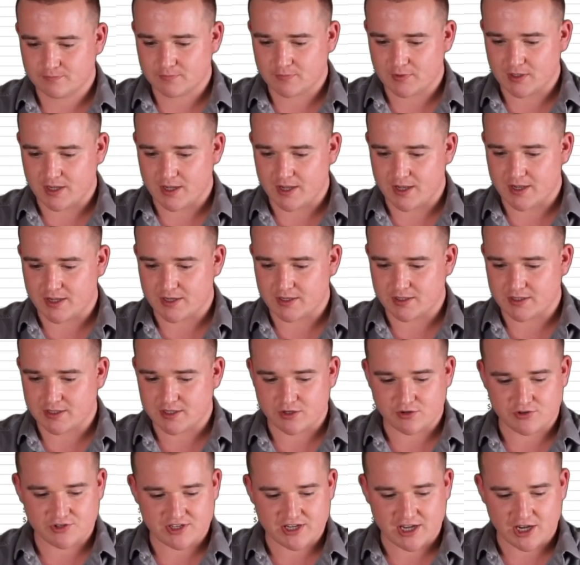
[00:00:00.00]
And
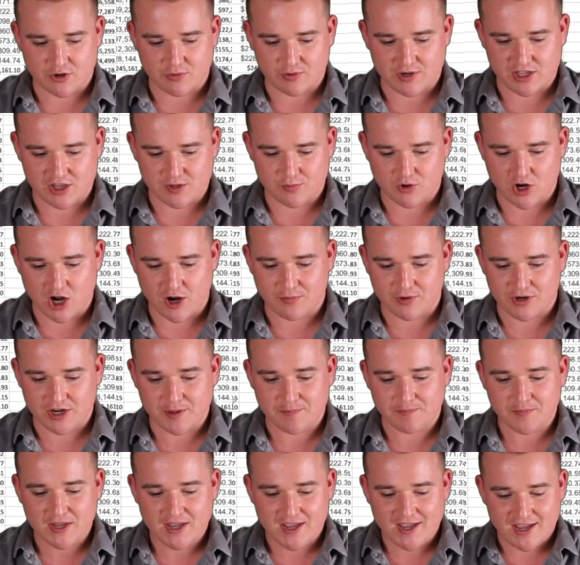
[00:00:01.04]
here's the equity in the property.
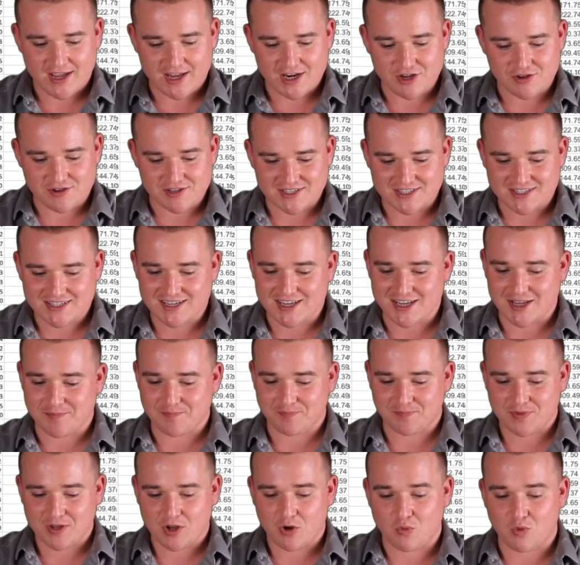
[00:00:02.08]
And you can see
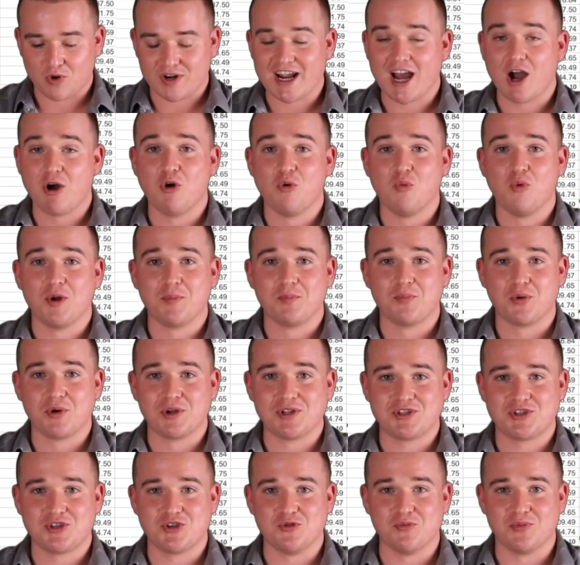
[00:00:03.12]
we're now at one
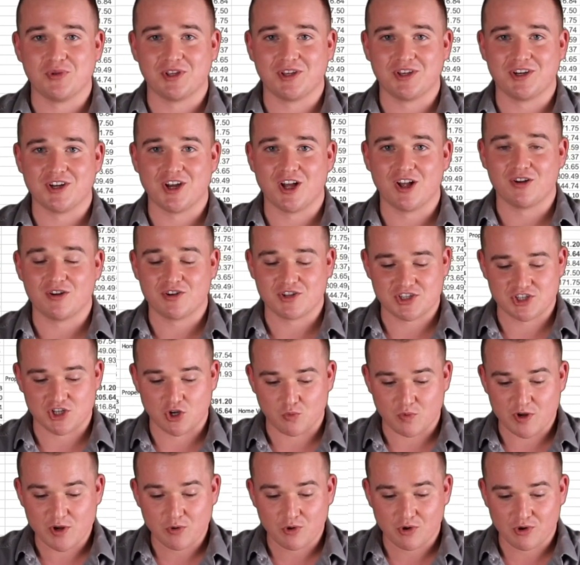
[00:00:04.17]
point two million dollars. So
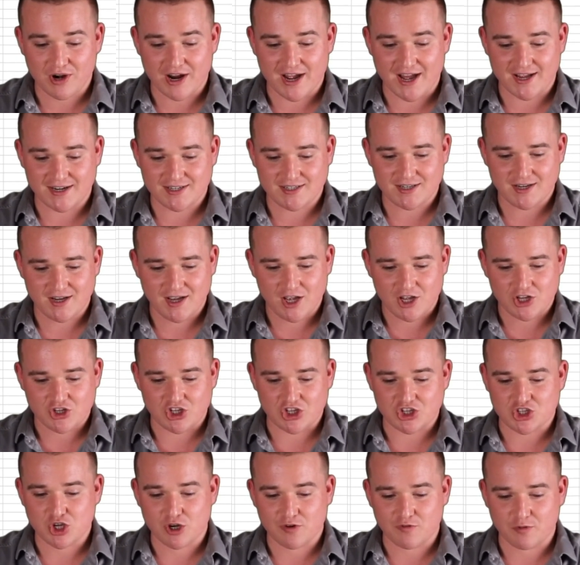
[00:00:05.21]
we were at
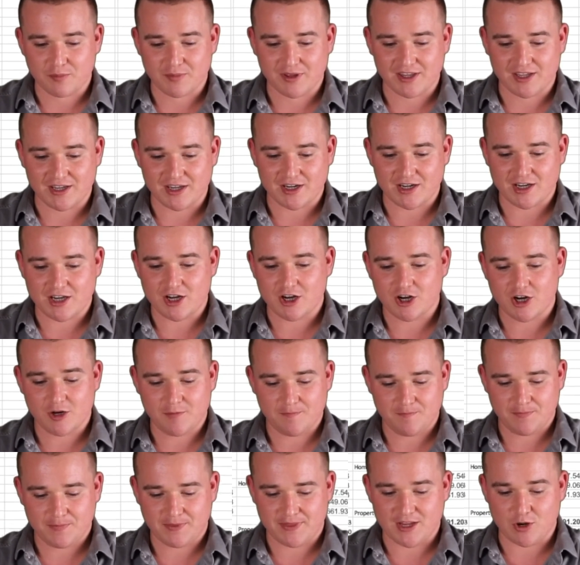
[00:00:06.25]
just over a million
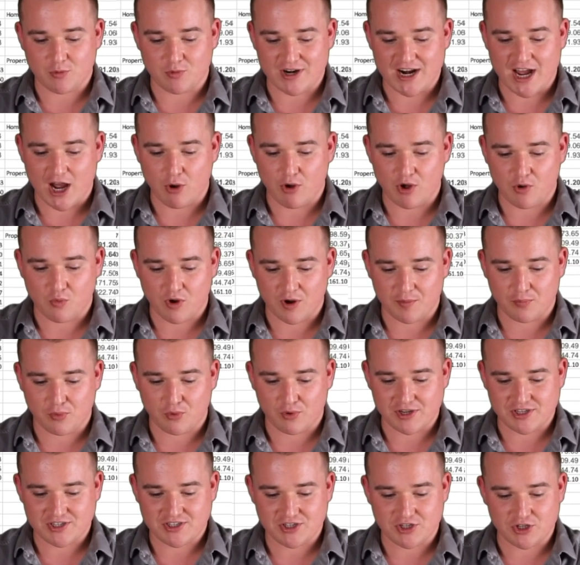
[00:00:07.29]
here, and we're now at one
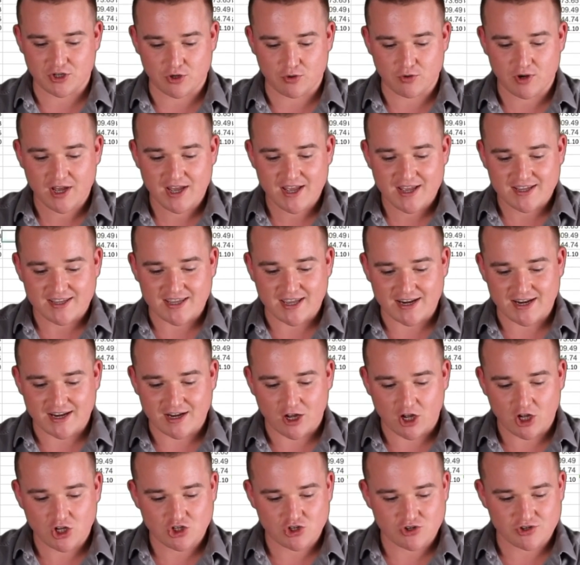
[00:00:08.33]
point two, gaining
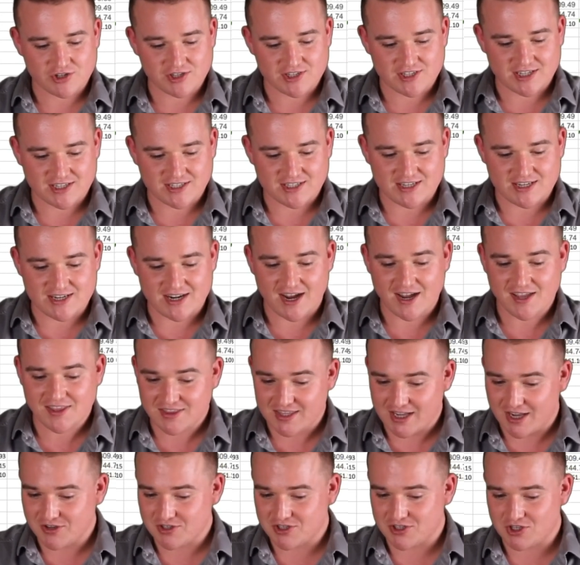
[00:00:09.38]
one hundred sixty-nine
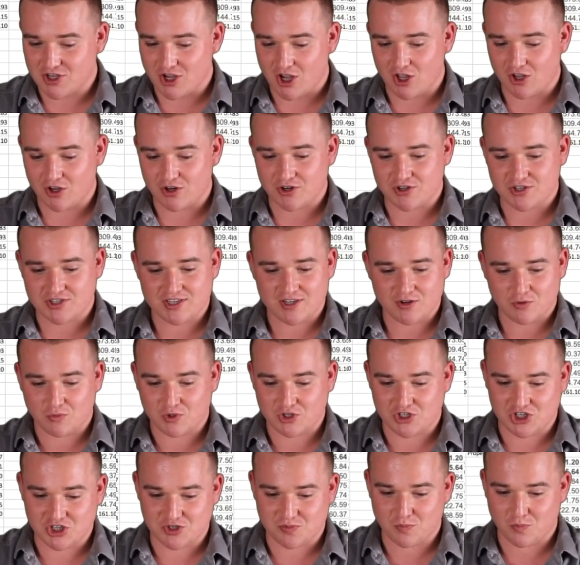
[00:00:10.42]
thousand dollars,
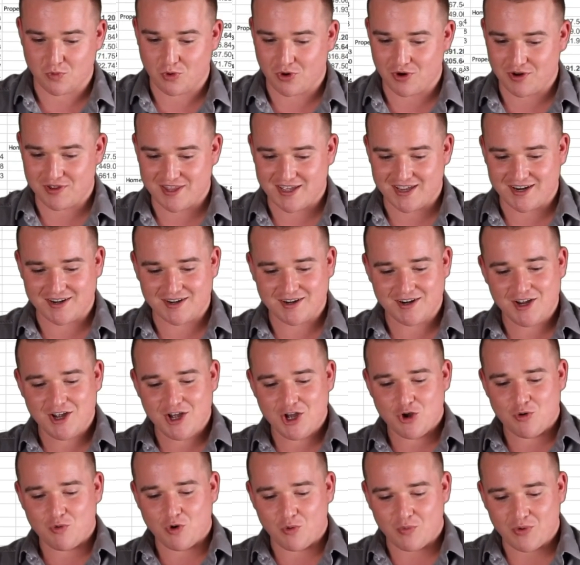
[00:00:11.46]
which is more than
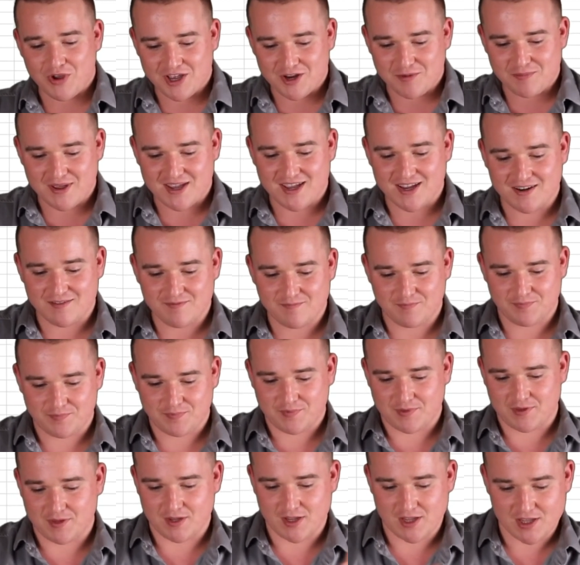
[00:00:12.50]
what we had made
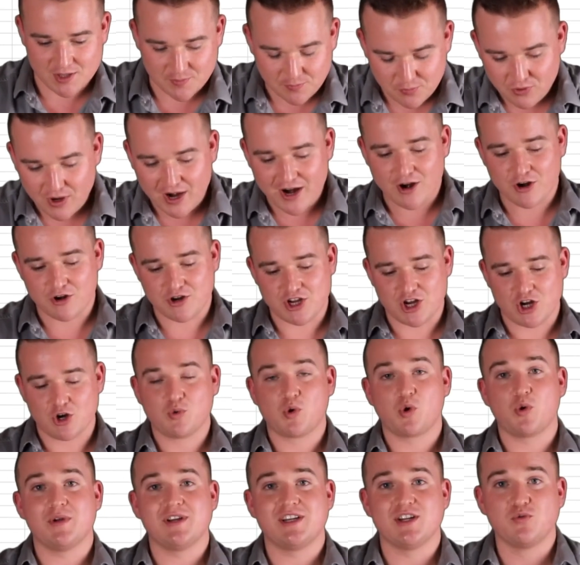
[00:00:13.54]
in the prior year
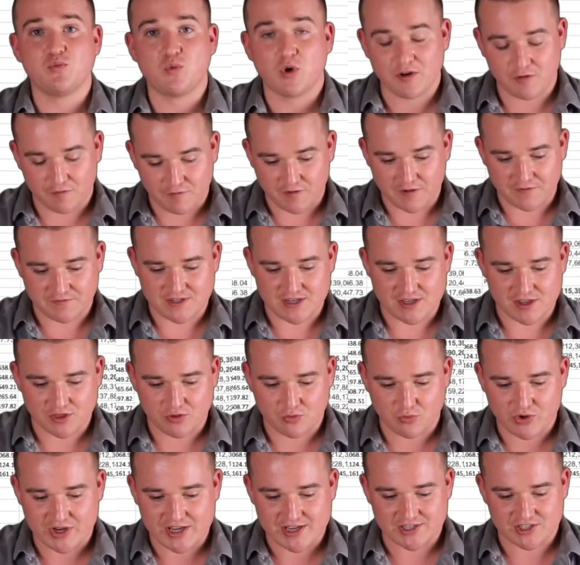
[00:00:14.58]
where we did one hundred
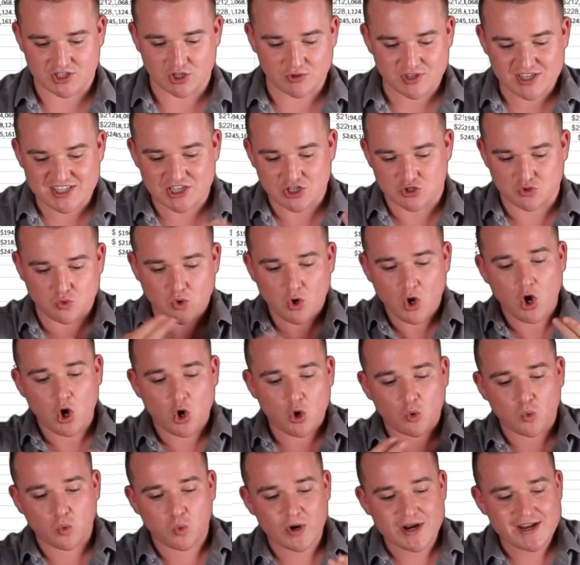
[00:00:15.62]
fifty-three thousand. So this is
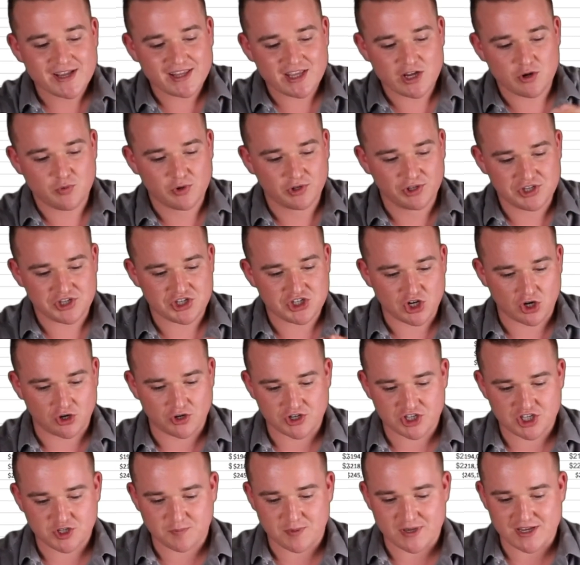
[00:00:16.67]
really, really starting
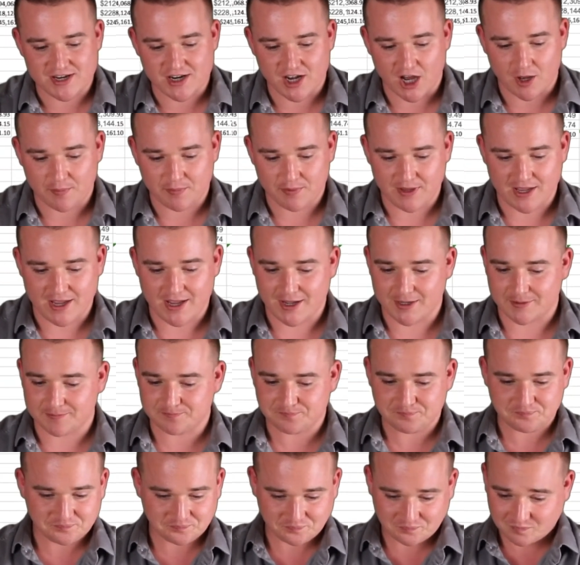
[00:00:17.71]
to speed up.
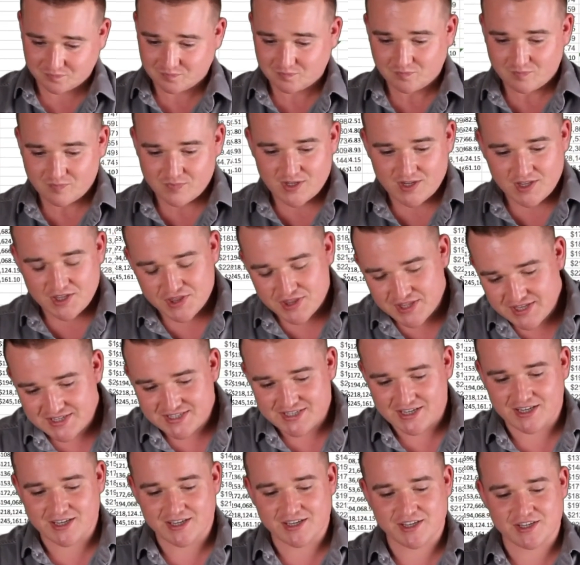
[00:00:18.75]
And this
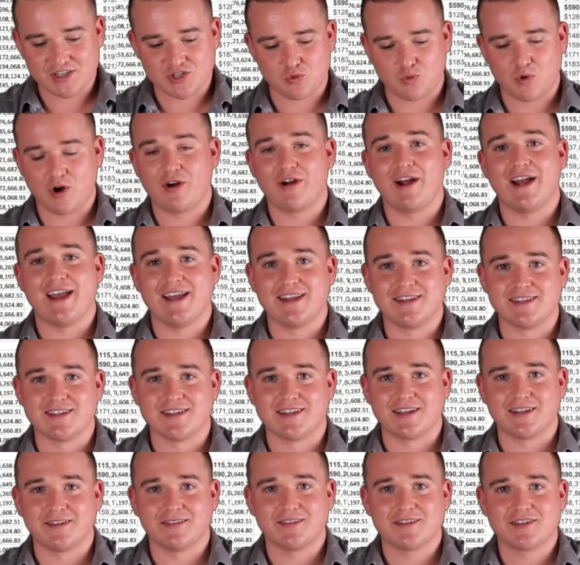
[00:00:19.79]
is where I ended it.